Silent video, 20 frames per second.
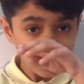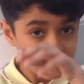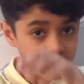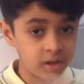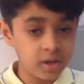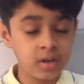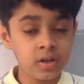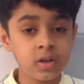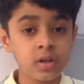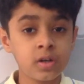
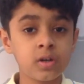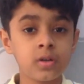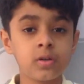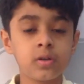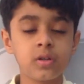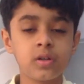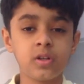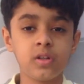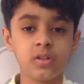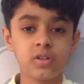and
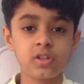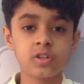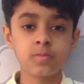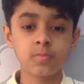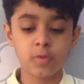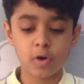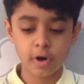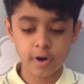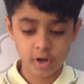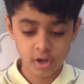in this
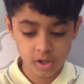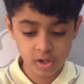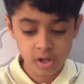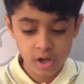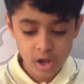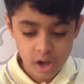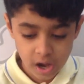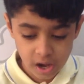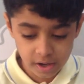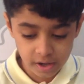model
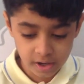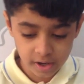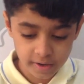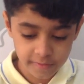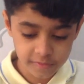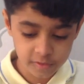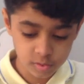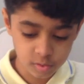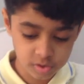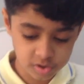I
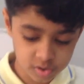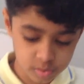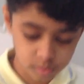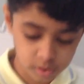have used